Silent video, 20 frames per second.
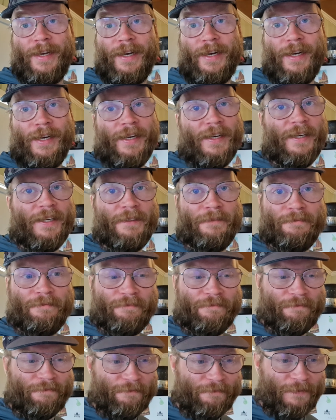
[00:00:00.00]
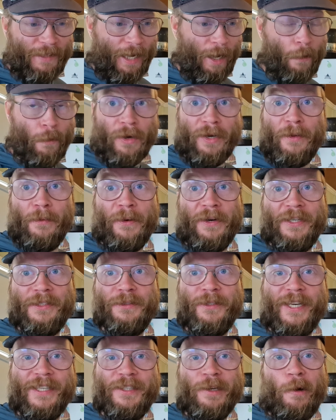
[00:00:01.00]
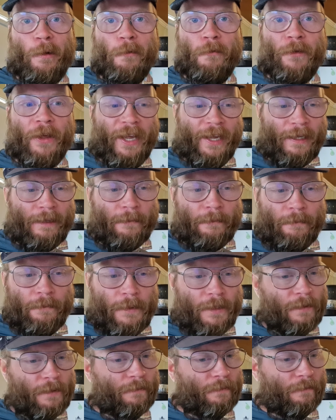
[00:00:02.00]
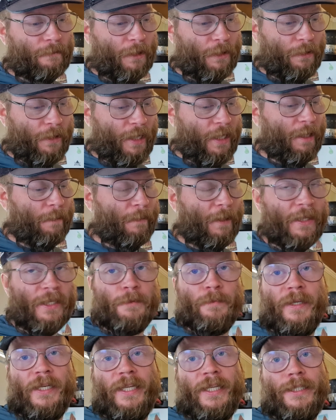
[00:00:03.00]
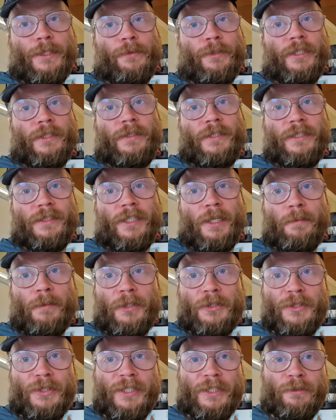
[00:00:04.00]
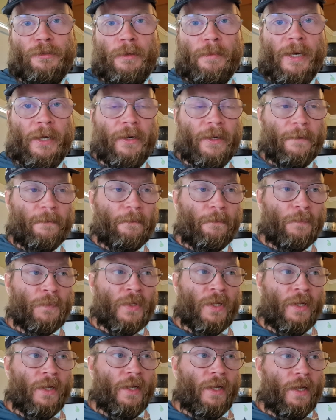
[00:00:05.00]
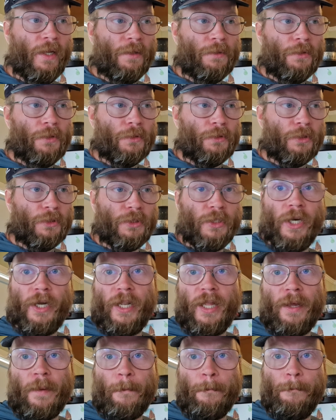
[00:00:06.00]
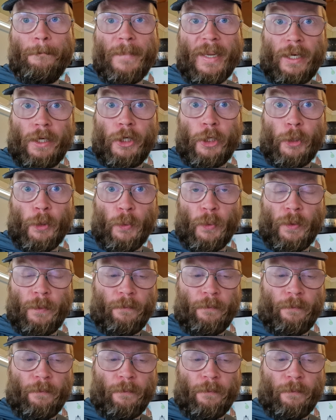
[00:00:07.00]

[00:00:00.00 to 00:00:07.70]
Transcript: I really wanted to hike the whole thing, but when you get hit by this many injuries, there's not much you can do about it. You just gotta make do.